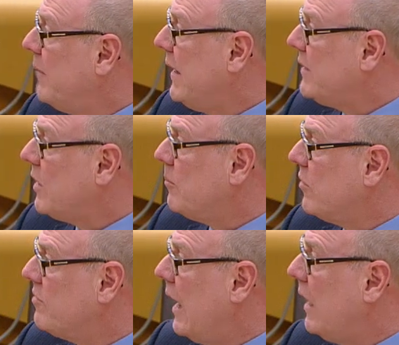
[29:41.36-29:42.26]
made up
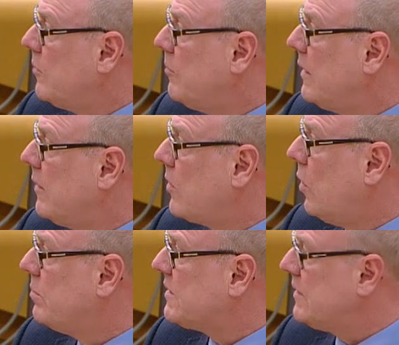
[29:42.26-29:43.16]
of aluminium
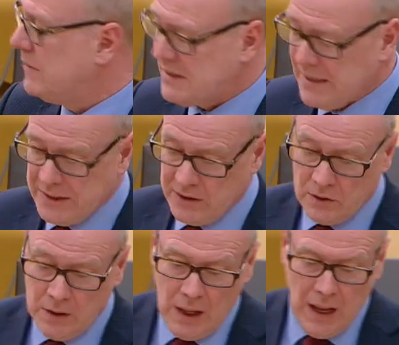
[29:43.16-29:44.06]
composite
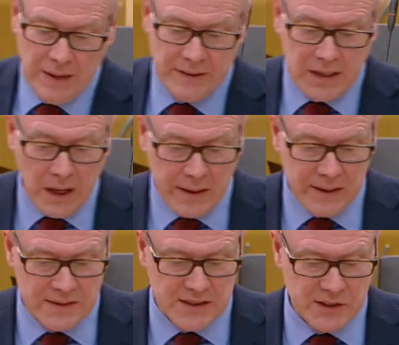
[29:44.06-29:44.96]
material and the
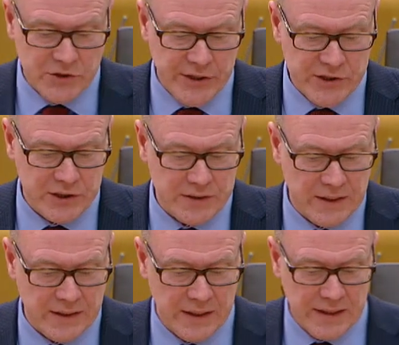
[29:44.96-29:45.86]
current situation
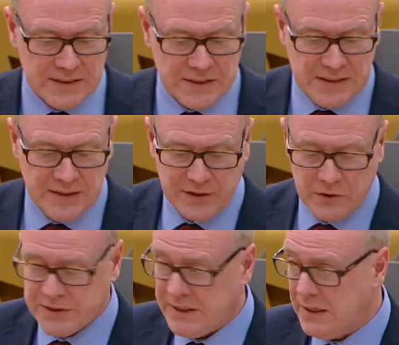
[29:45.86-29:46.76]
that there is in
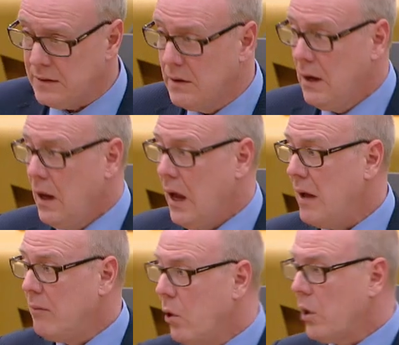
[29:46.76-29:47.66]
difficulty in
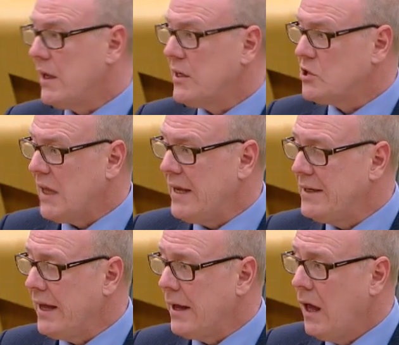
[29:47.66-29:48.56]
mortgage
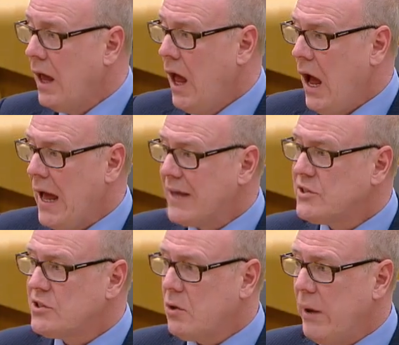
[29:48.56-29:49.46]
lending. I
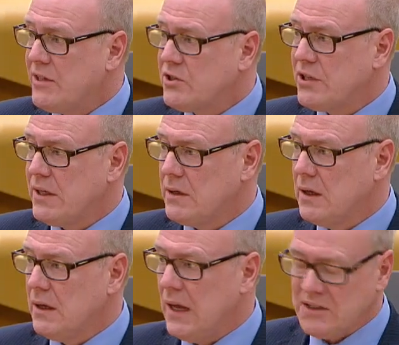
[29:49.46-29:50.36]
answered a
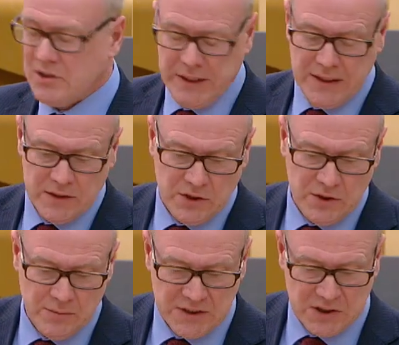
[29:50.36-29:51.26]
question last week
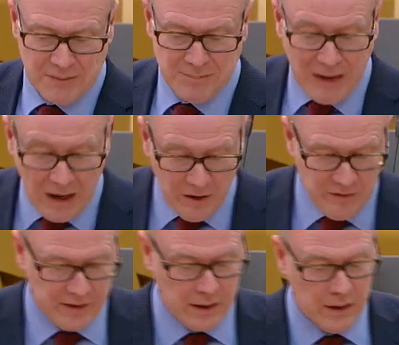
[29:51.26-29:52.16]
to Mr.
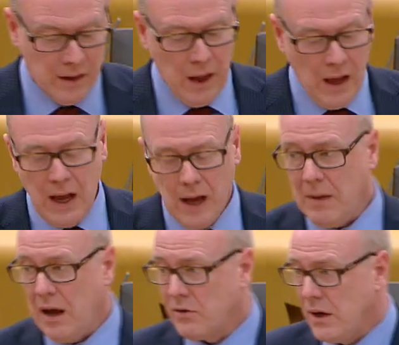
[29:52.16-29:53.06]
Balfour
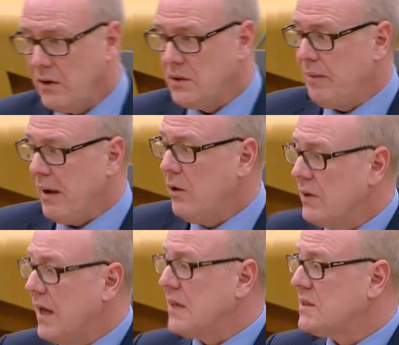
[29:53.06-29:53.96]
around
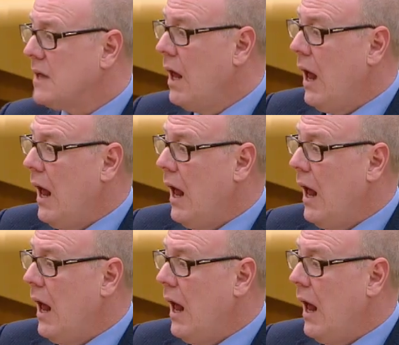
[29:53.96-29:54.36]
about this.